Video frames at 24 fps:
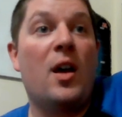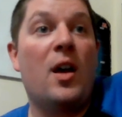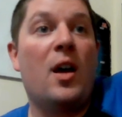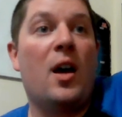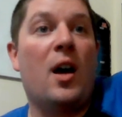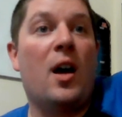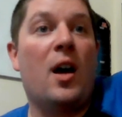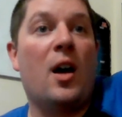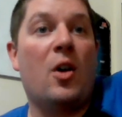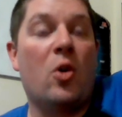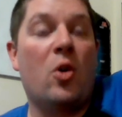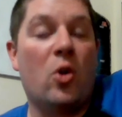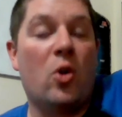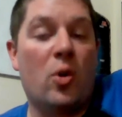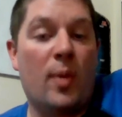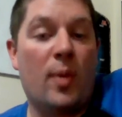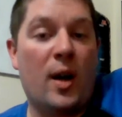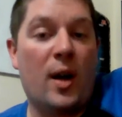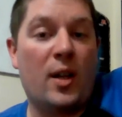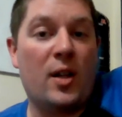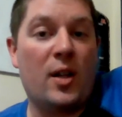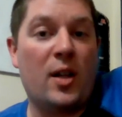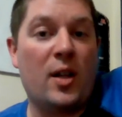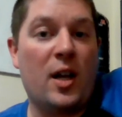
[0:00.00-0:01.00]

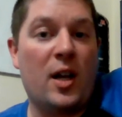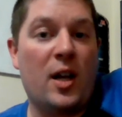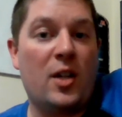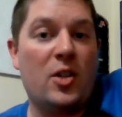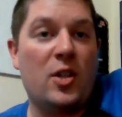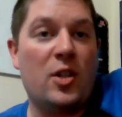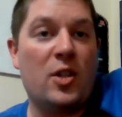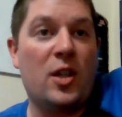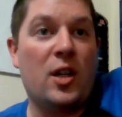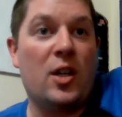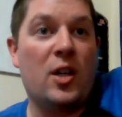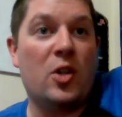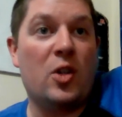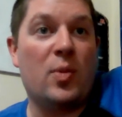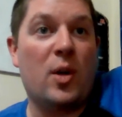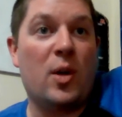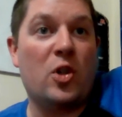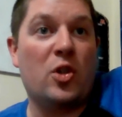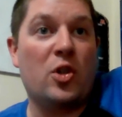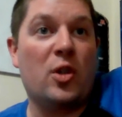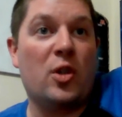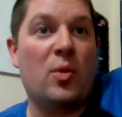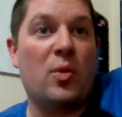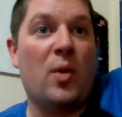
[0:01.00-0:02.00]
cornerback the Lions need,
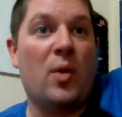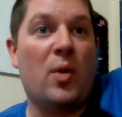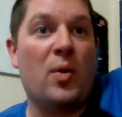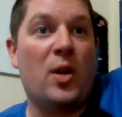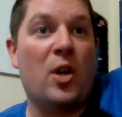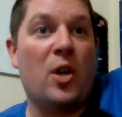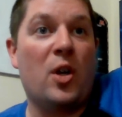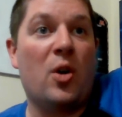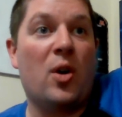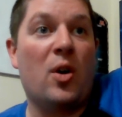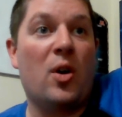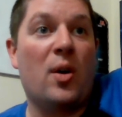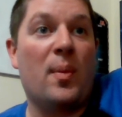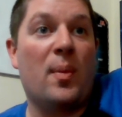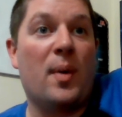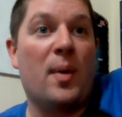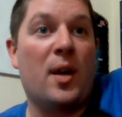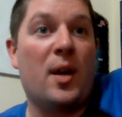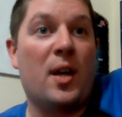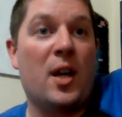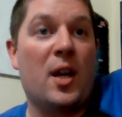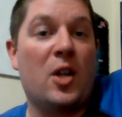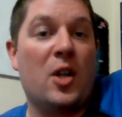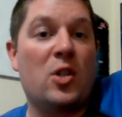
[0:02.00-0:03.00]
especially when we go up
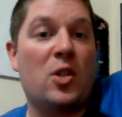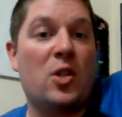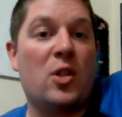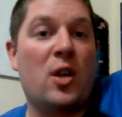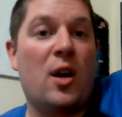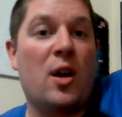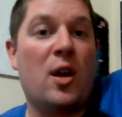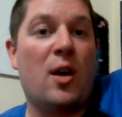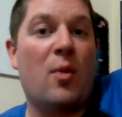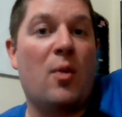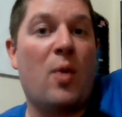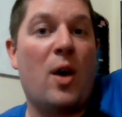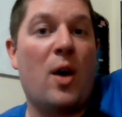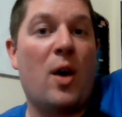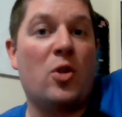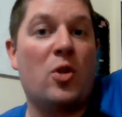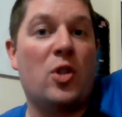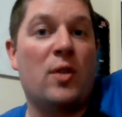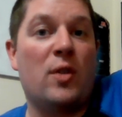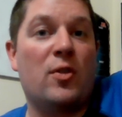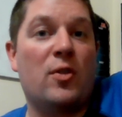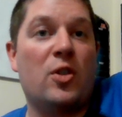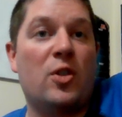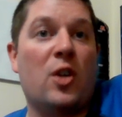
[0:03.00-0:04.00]
against wide
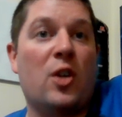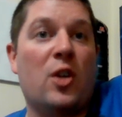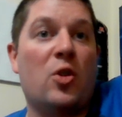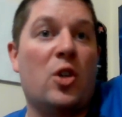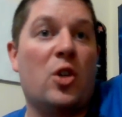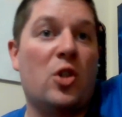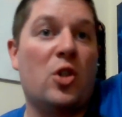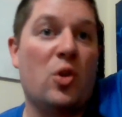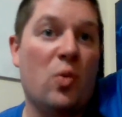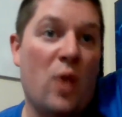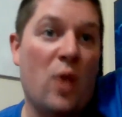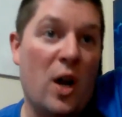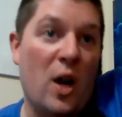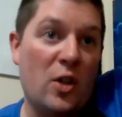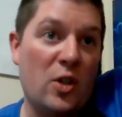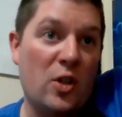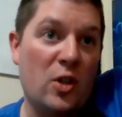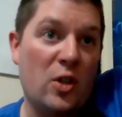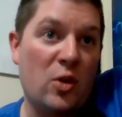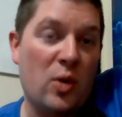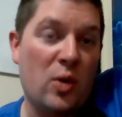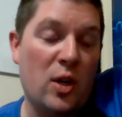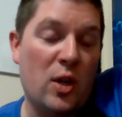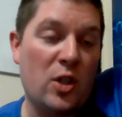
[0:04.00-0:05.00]
receivers like Christian
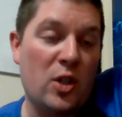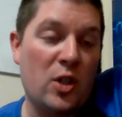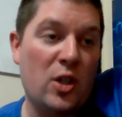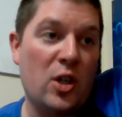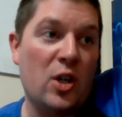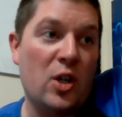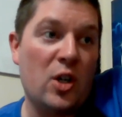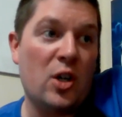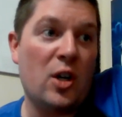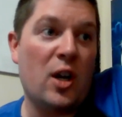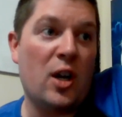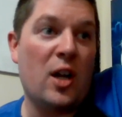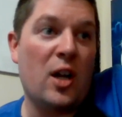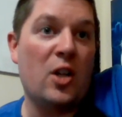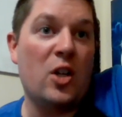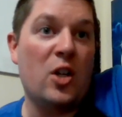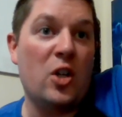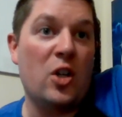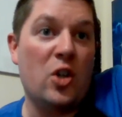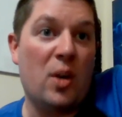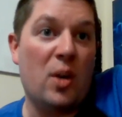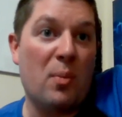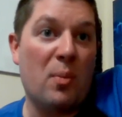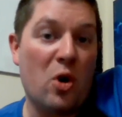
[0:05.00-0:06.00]
Watson twice a year and
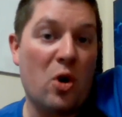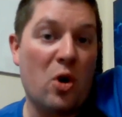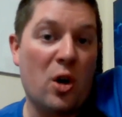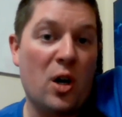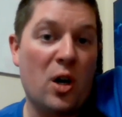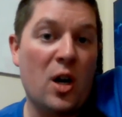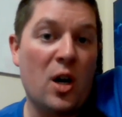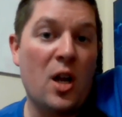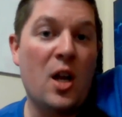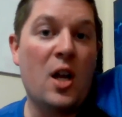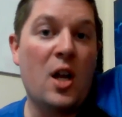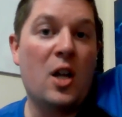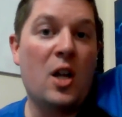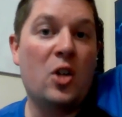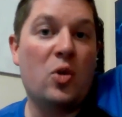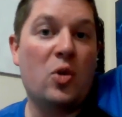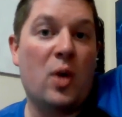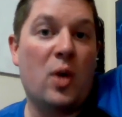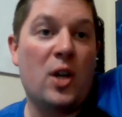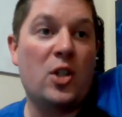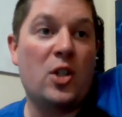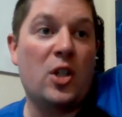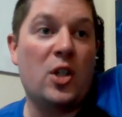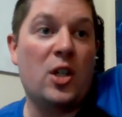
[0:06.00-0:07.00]
DJ Moore
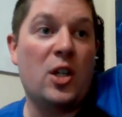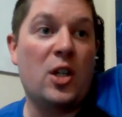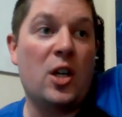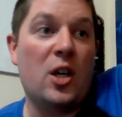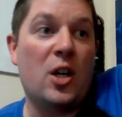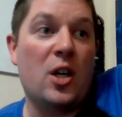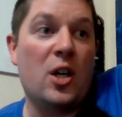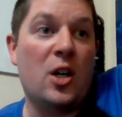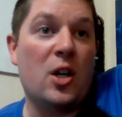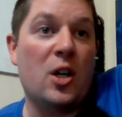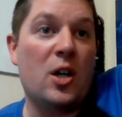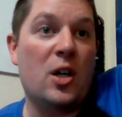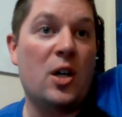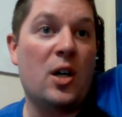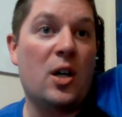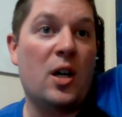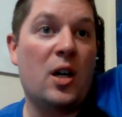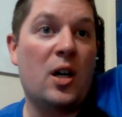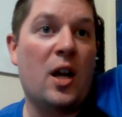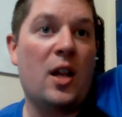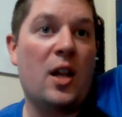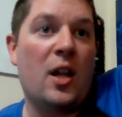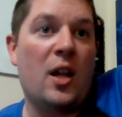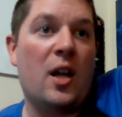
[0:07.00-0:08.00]
twice a year.
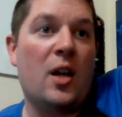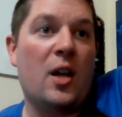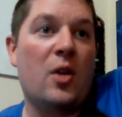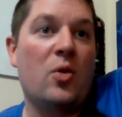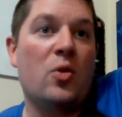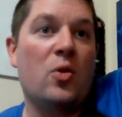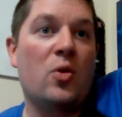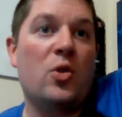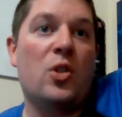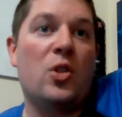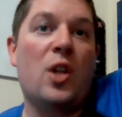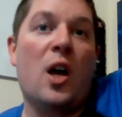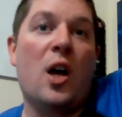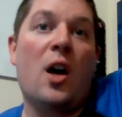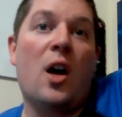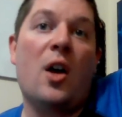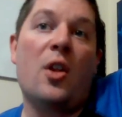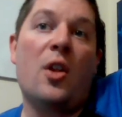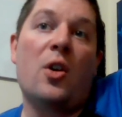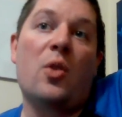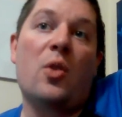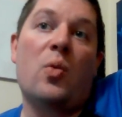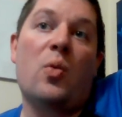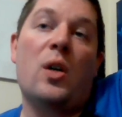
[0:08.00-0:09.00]
And then who's the
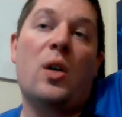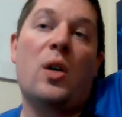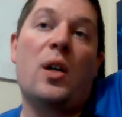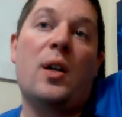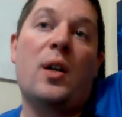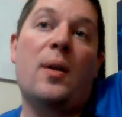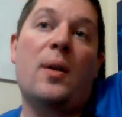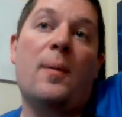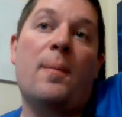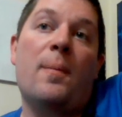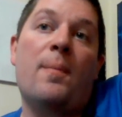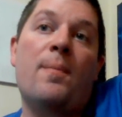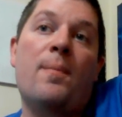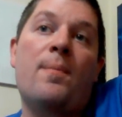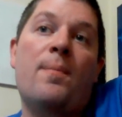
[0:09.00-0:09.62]
other one